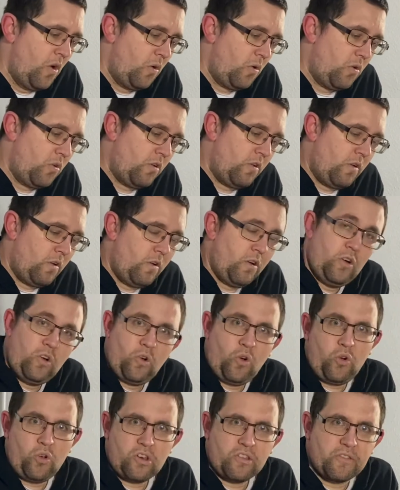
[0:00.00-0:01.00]
or
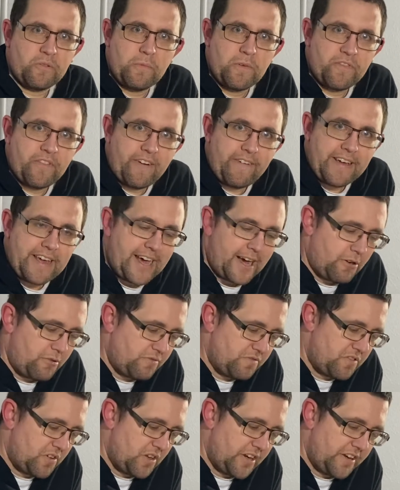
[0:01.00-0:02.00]
all of them are very
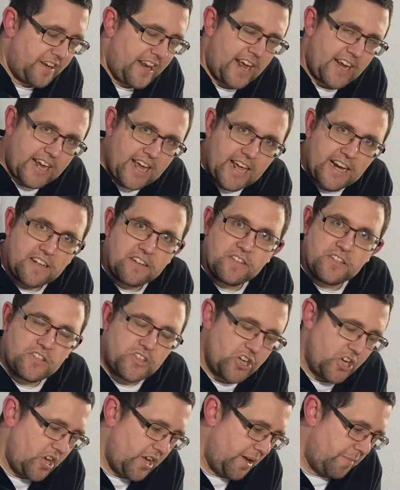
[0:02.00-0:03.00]
helpful, and that kind of
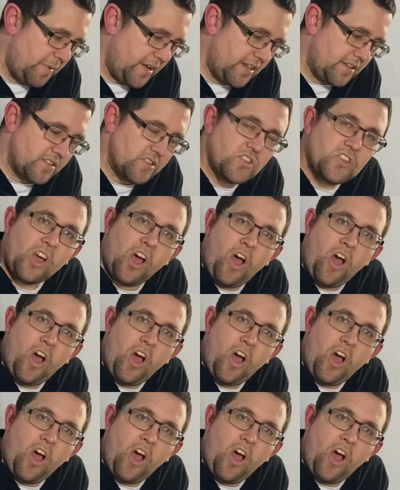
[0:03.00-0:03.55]
determines